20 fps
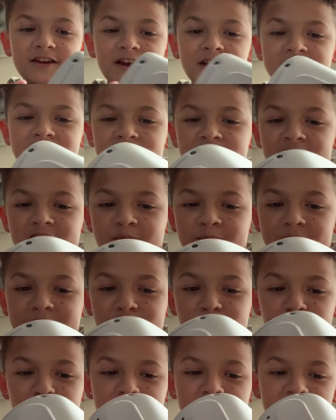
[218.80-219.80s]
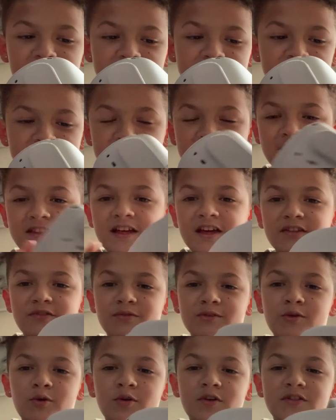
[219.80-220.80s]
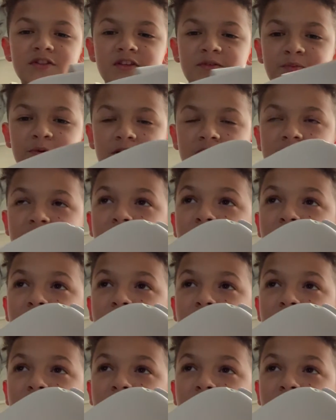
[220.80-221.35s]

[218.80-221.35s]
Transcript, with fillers: I said, it's been 3 days since I last recorded this part of the